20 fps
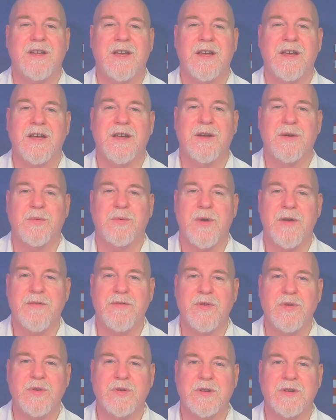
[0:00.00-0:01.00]

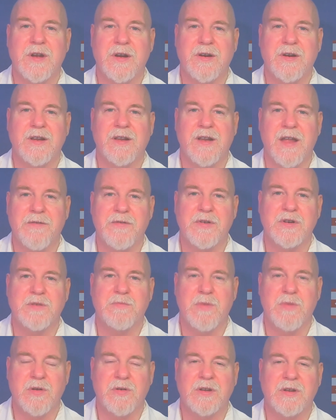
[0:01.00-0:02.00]
revolutionary leverage
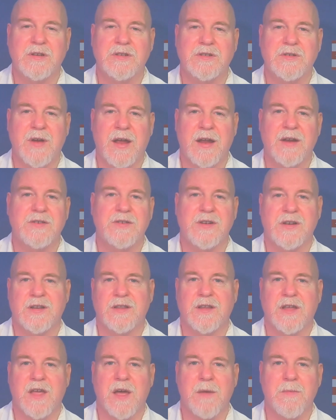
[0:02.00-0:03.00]
building strategy in
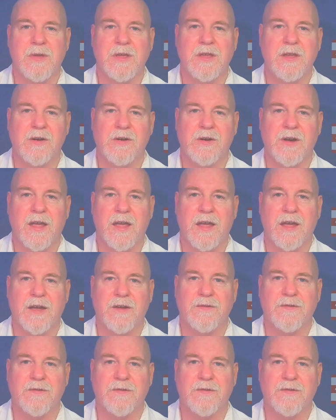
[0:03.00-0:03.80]
the coming year and a half.